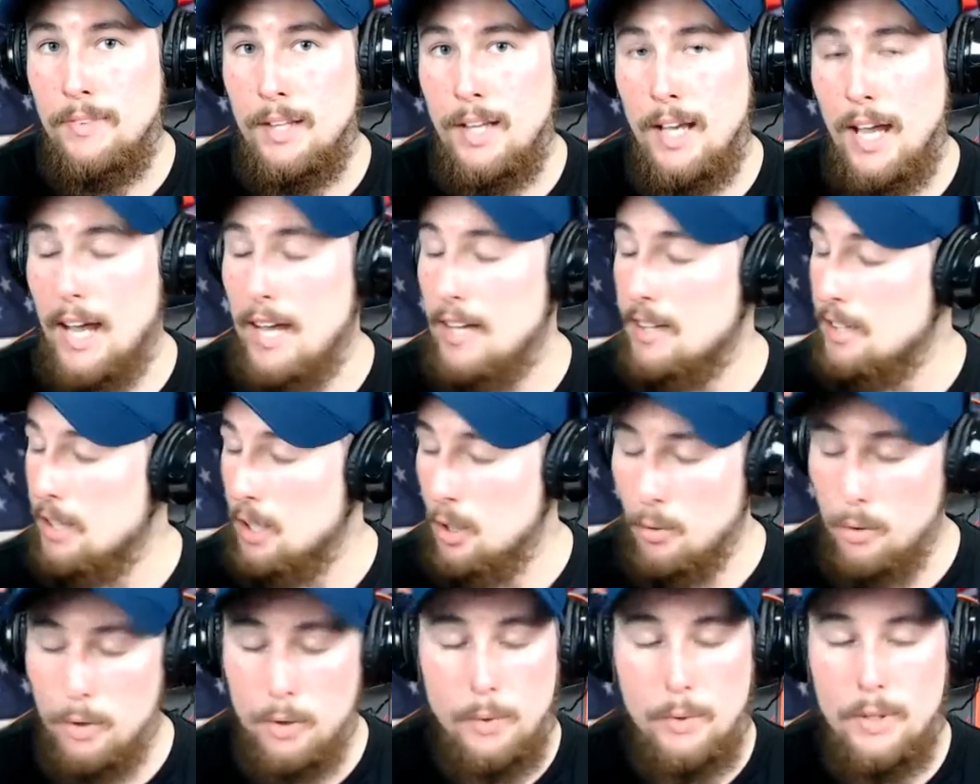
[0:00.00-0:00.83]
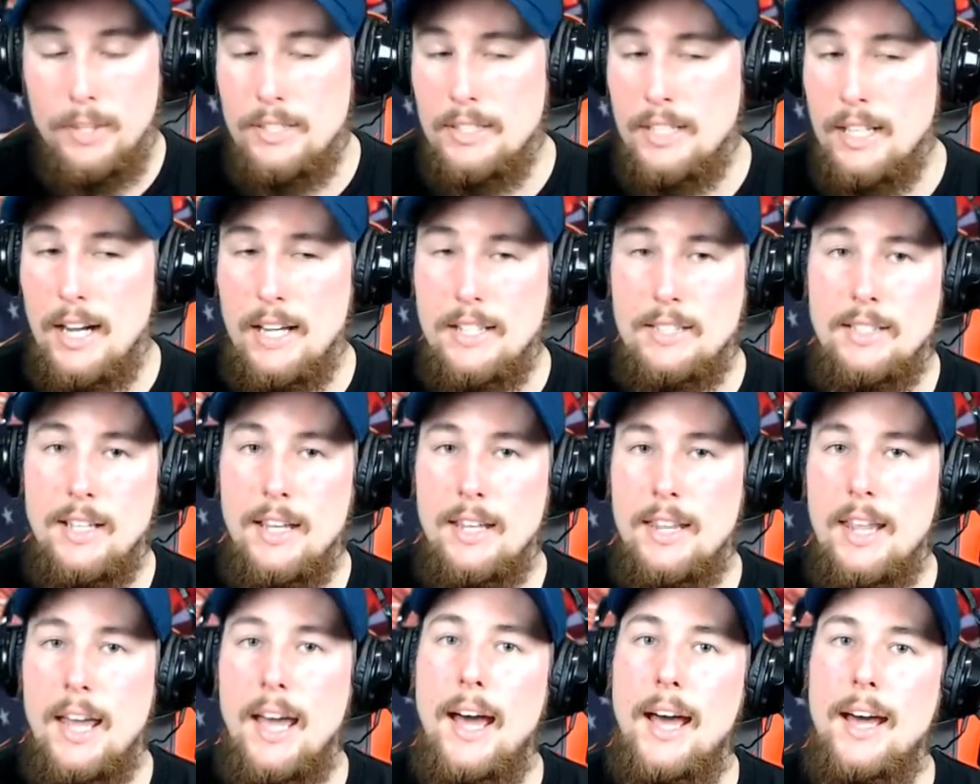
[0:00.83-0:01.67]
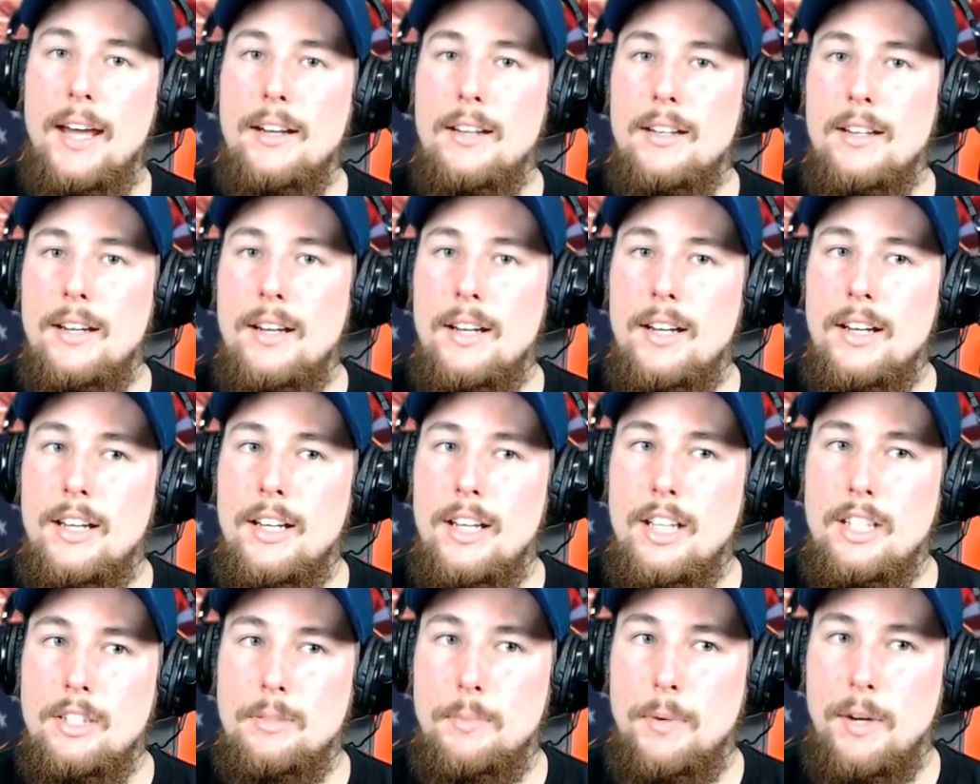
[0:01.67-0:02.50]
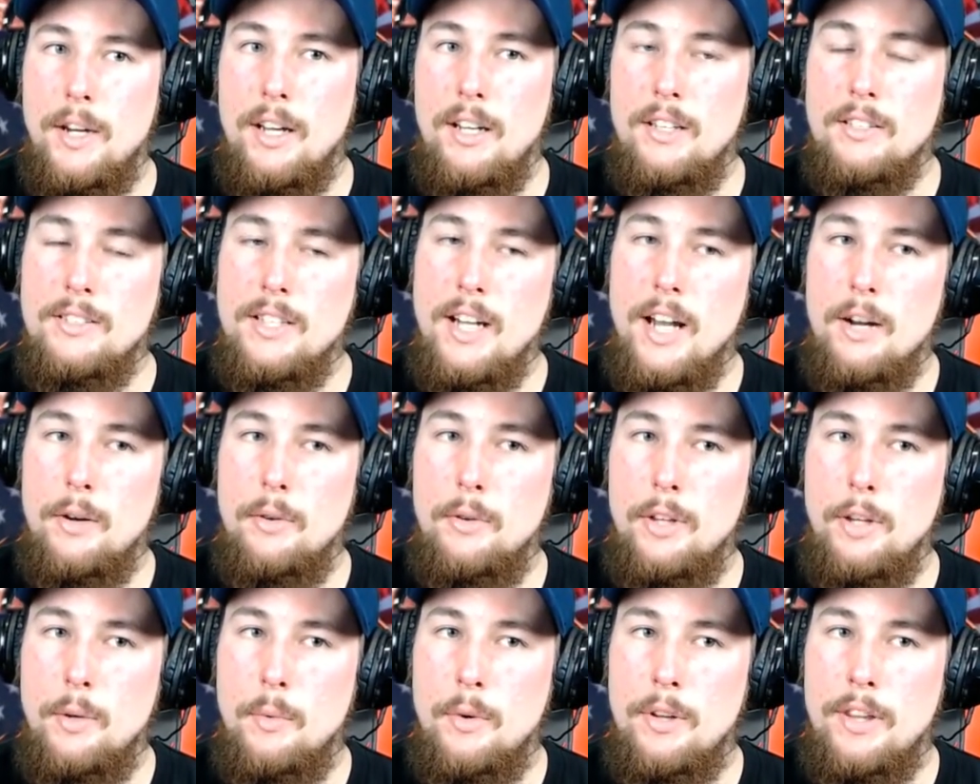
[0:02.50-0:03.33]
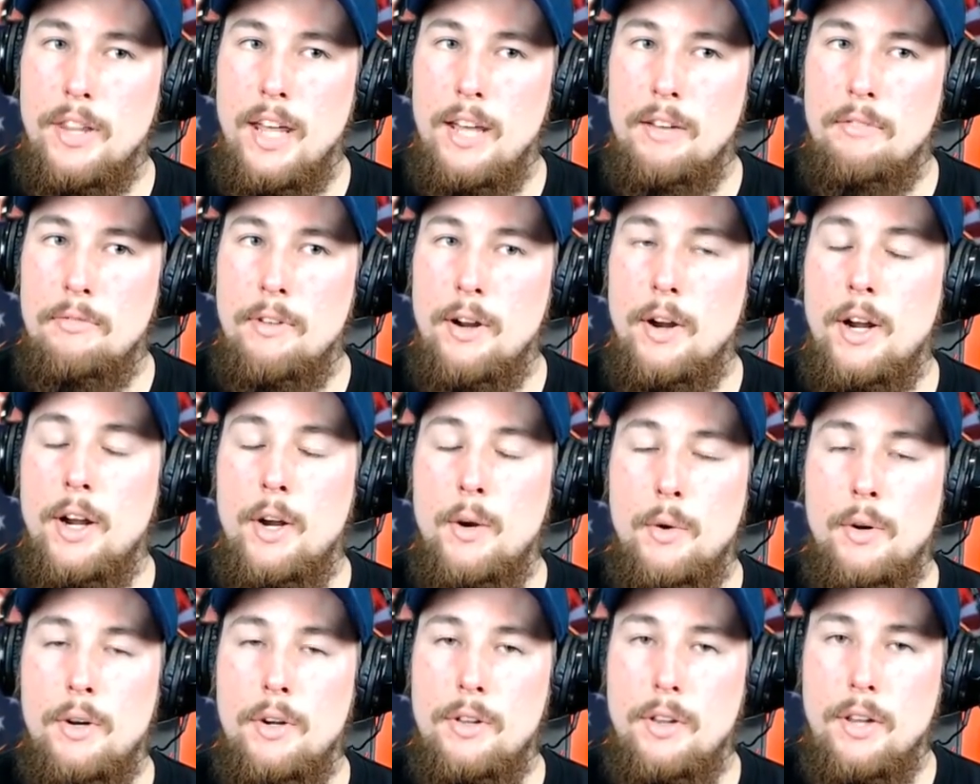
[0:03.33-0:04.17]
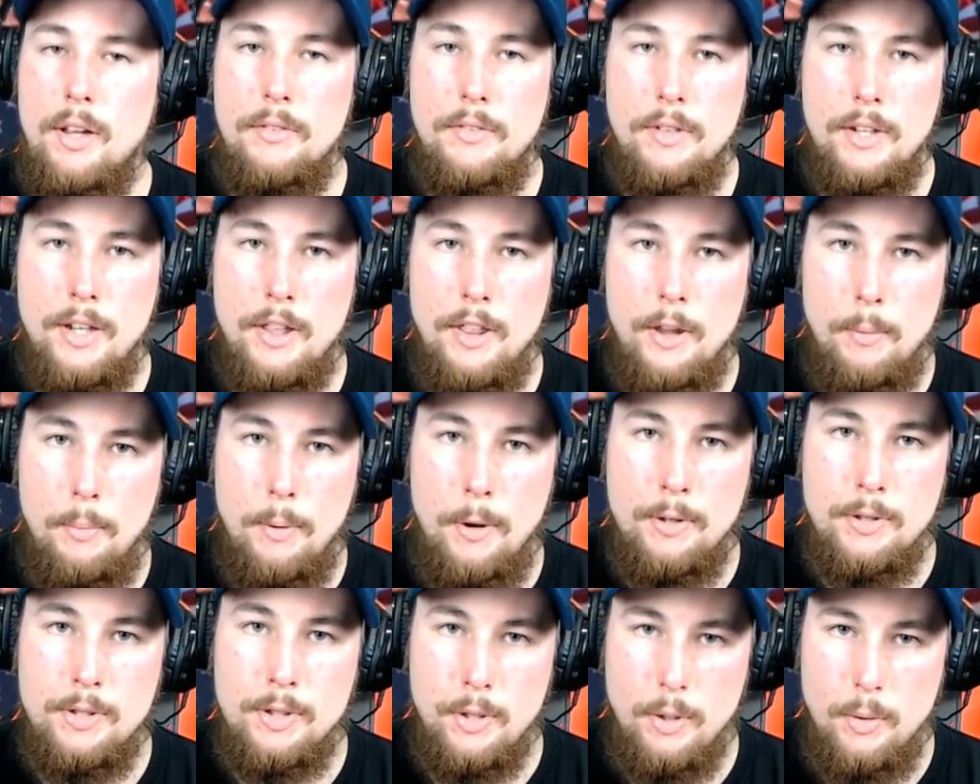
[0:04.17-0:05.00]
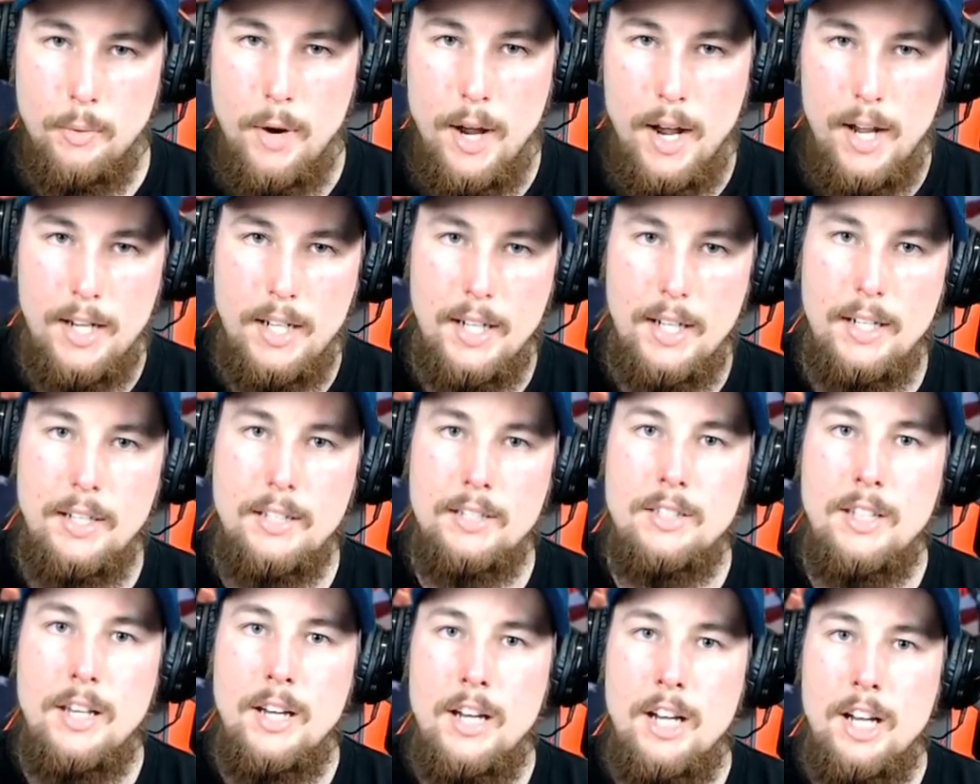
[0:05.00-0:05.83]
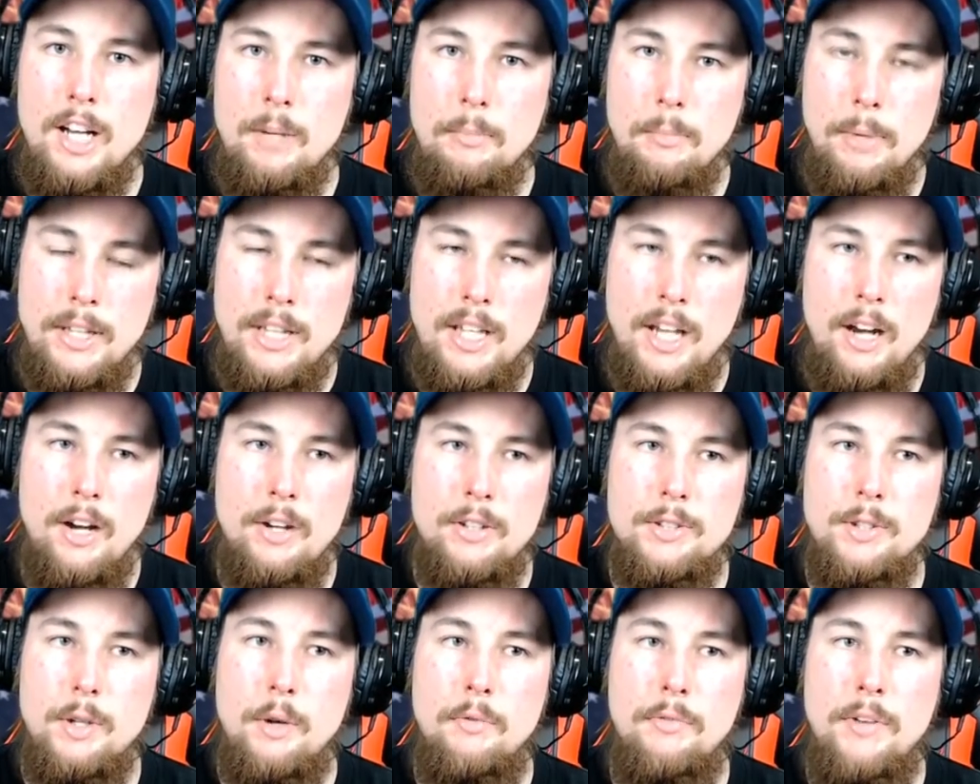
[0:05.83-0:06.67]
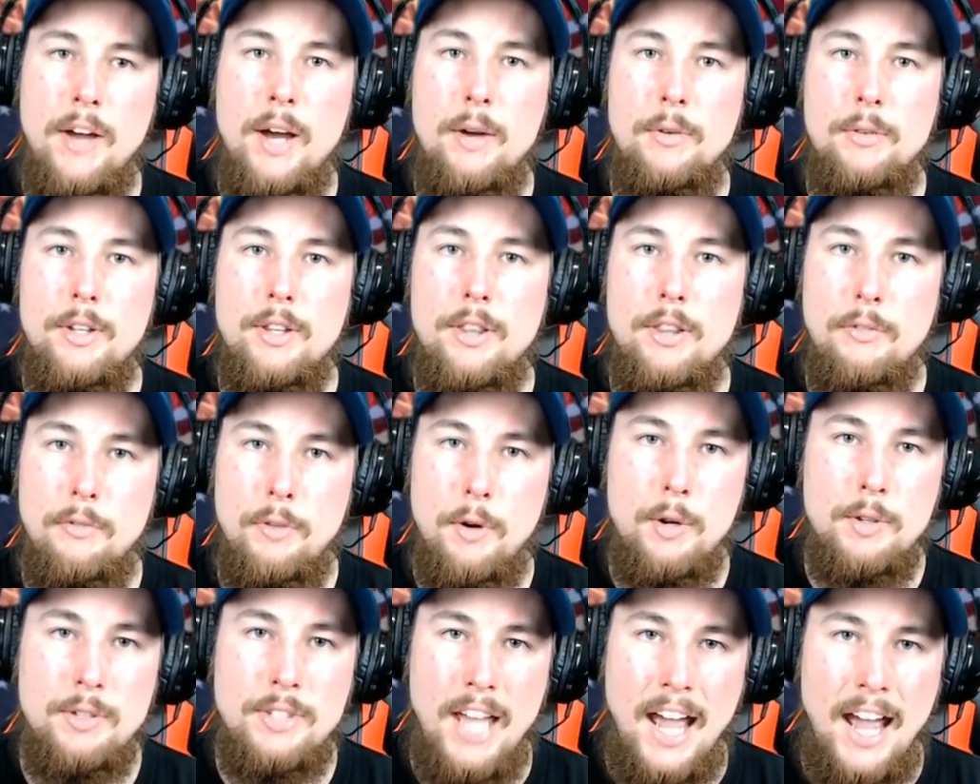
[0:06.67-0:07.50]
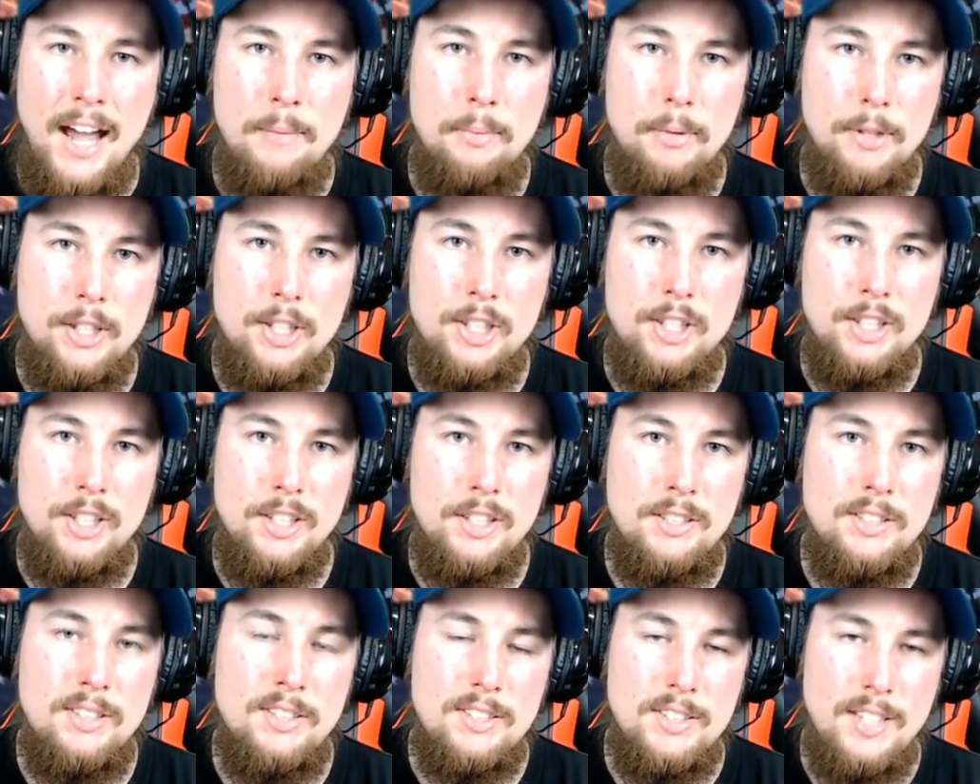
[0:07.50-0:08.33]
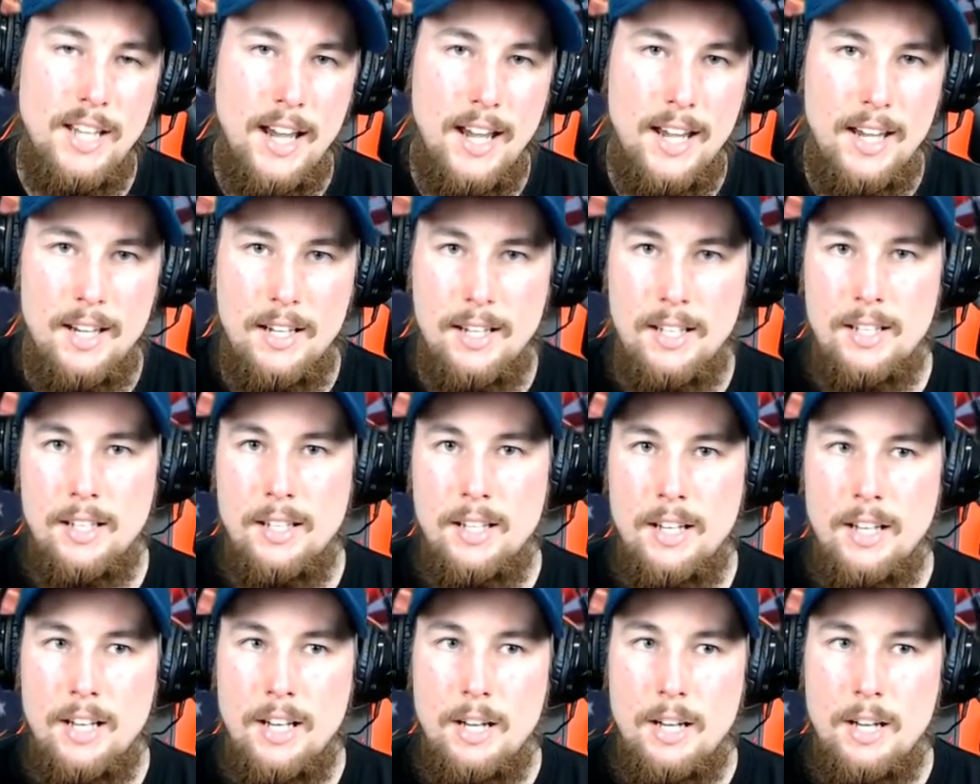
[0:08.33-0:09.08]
And the only reason I say that is because not only were they very critical of it in their personal writings, but they also founded the first abolitionist society.